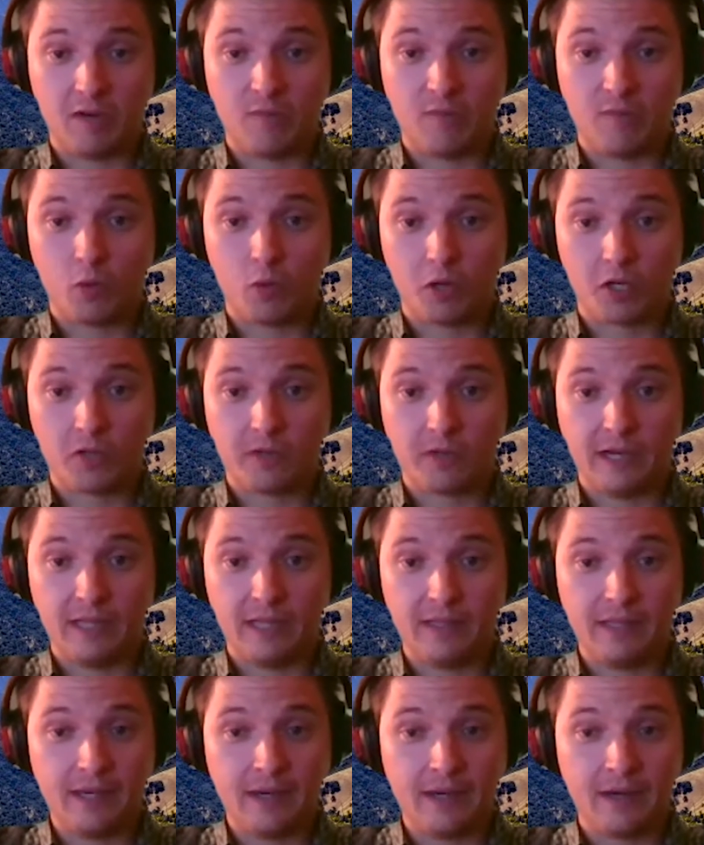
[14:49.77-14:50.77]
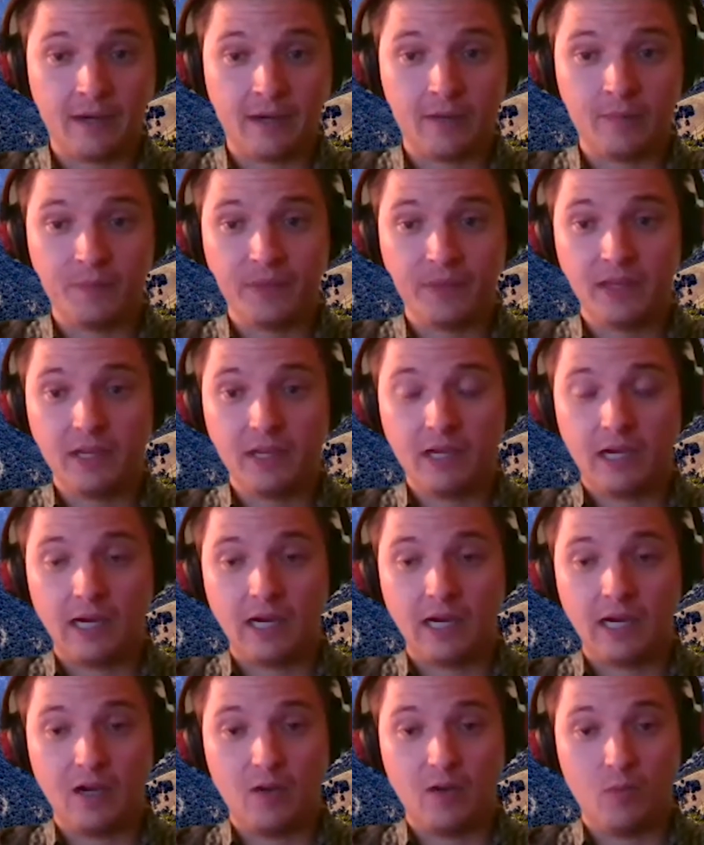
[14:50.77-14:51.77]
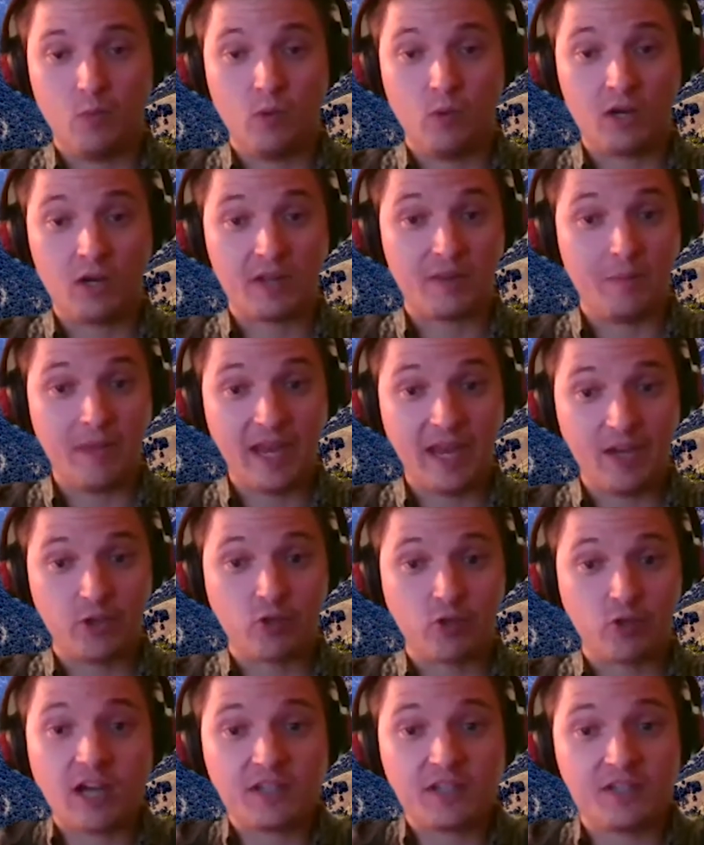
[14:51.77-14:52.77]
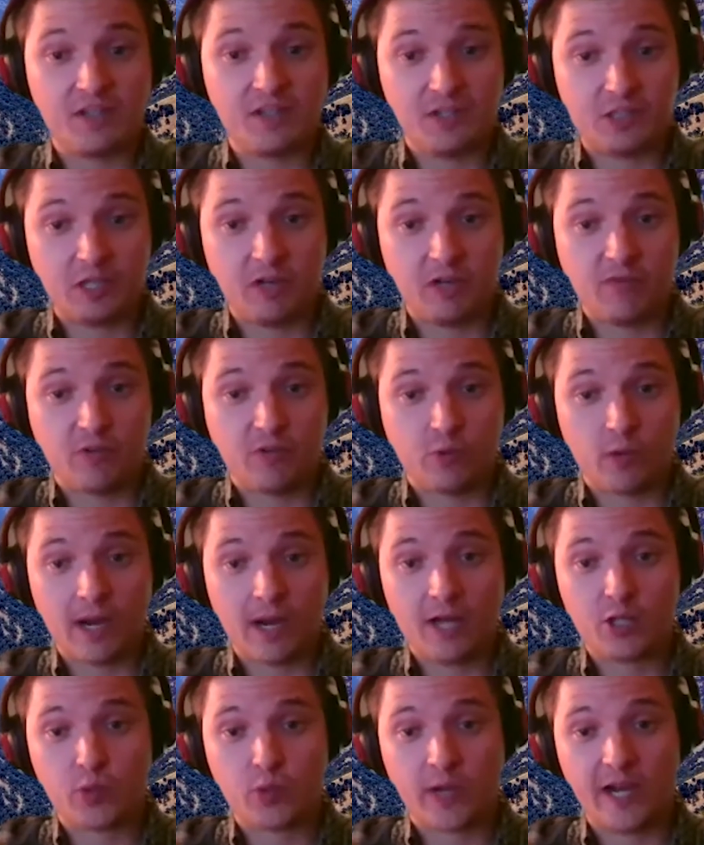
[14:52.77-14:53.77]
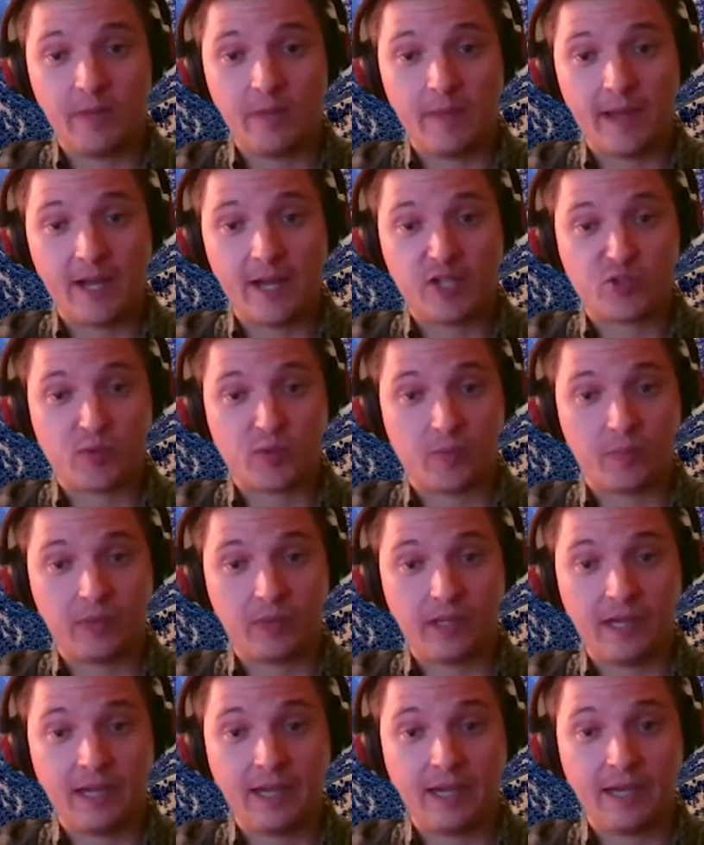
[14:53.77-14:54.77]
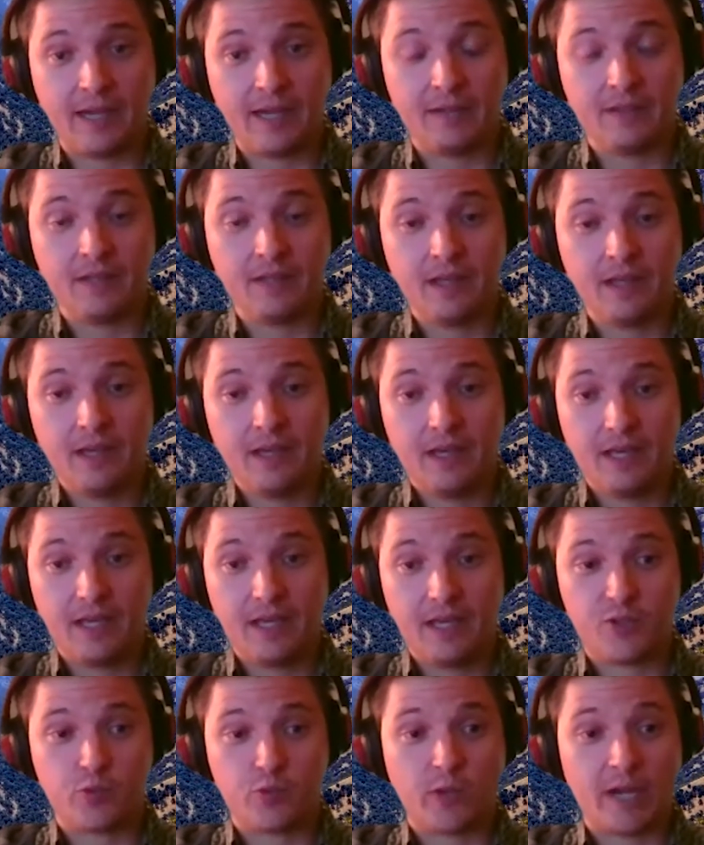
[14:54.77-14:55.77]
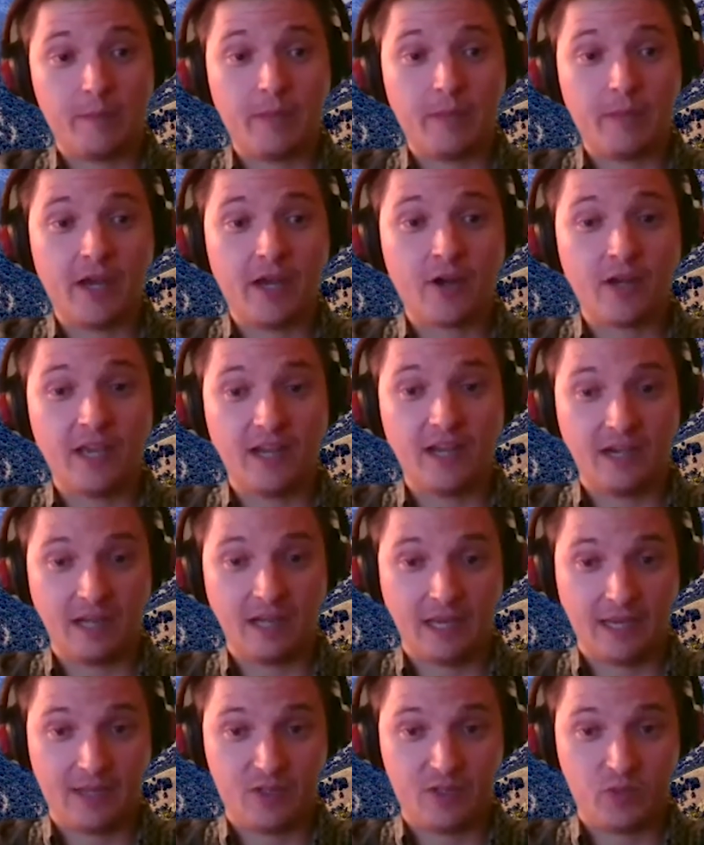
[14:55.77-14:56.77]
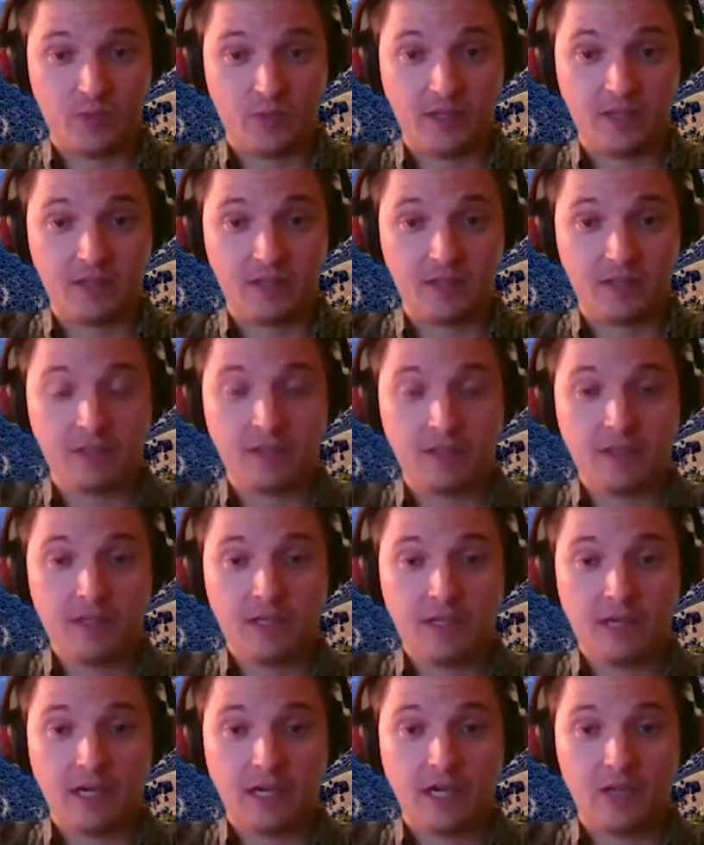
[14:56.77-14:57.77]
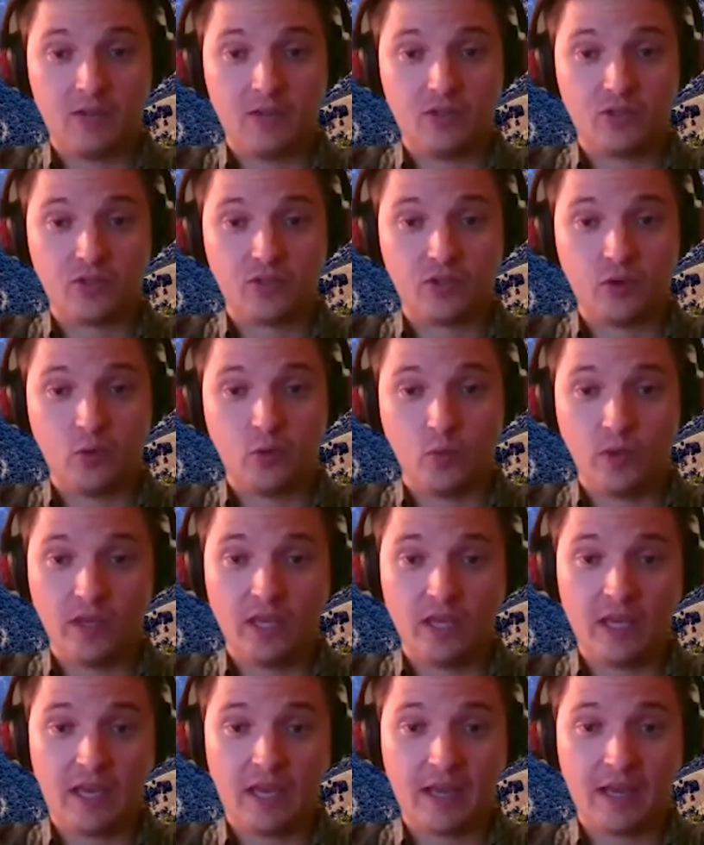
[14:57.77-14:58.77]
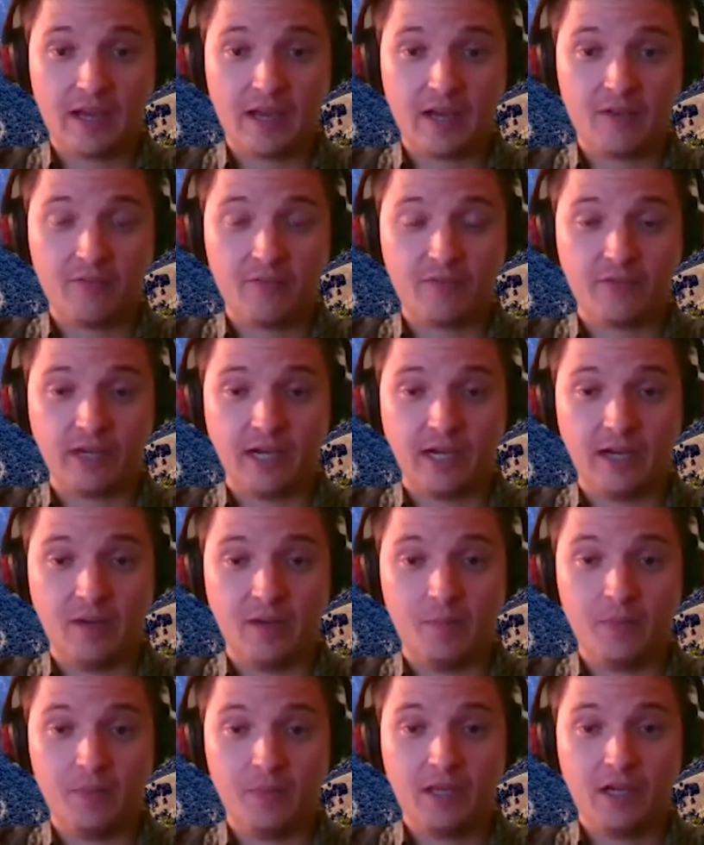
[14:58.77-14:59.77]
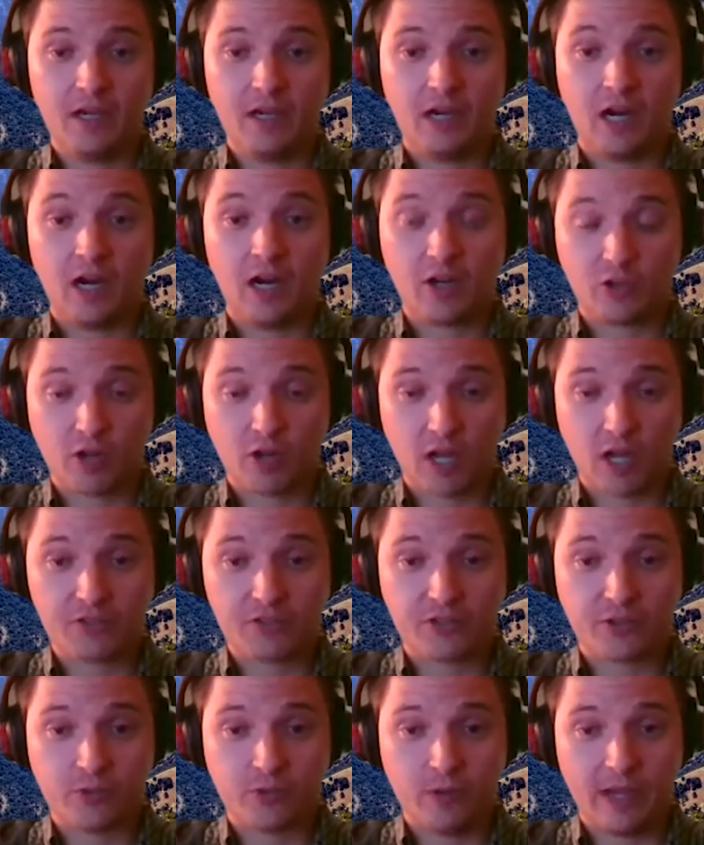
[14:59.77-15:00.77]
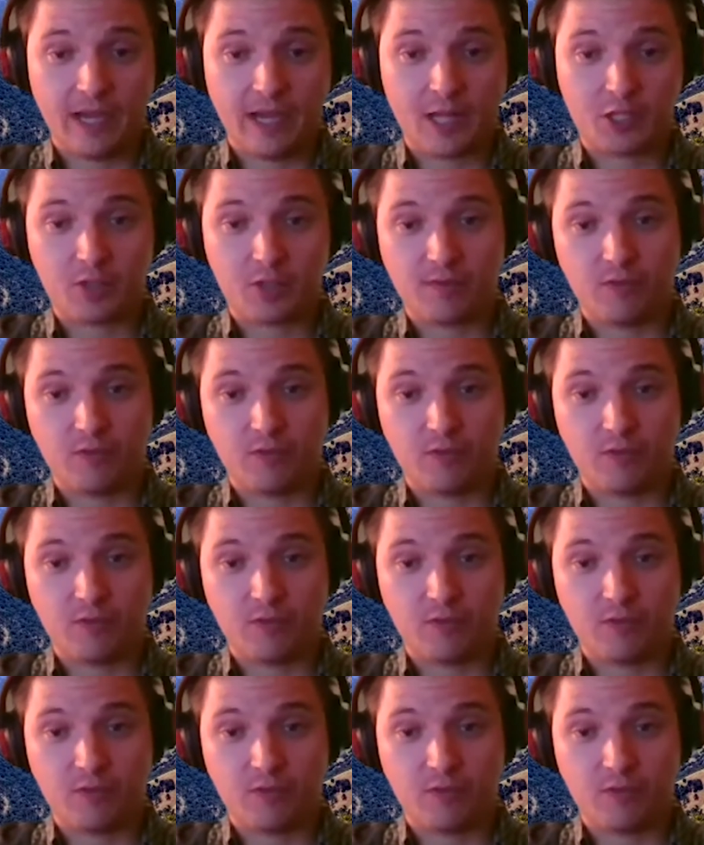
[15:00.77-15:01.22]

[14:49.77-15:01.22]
work right there. One of the main cruxes of the ranch-wide management plan is riparian enhancement. And so we have across the ranch a